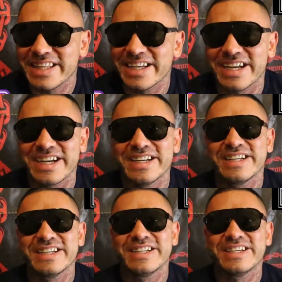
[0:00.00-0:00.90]
uh,
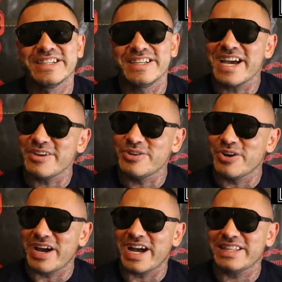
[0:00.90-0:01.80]
yeah, you
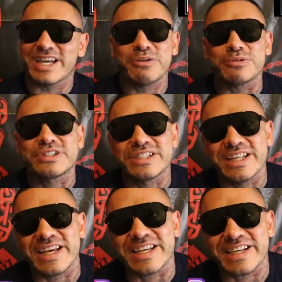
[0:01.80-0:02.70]
know, I, I thought I was
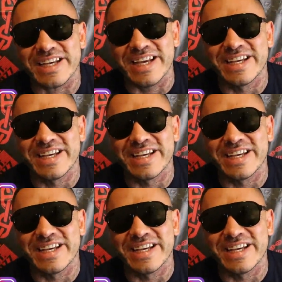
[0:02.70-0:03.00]
slick.